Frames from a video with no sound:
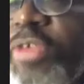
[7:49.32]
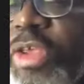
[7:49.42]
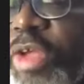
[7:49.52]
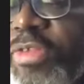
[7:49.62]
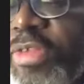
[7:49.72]

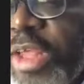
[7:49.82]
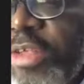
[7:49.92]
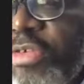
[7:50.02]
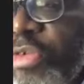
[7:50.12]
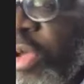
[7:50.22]
let's say you're in
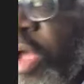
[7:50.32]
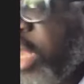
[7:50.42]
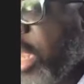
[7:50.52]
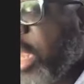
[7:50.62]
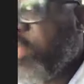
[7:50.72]
sales, you
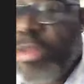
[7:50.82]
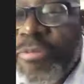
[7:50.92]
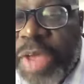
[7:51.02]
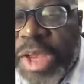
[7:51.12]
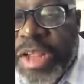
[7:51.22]
can't get into
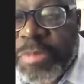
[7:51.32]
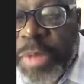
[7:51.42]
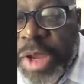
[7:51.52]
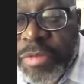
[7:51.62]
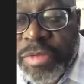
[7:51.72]
the
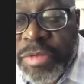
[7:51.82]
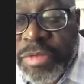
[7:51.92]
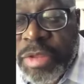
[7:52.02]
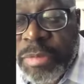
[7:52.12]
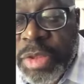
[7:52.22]
finance part of the
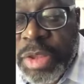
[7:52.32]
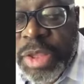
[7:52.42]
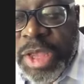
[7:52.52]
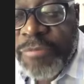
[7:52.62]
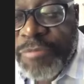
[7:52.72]
system,
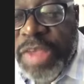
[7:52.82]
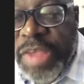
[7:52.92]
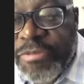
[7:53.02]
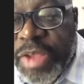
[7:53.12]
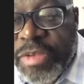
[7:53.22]
and
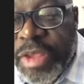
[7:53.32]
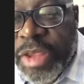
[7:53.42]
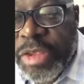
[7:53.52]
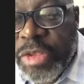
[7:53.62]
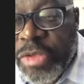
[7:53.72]
vice versa.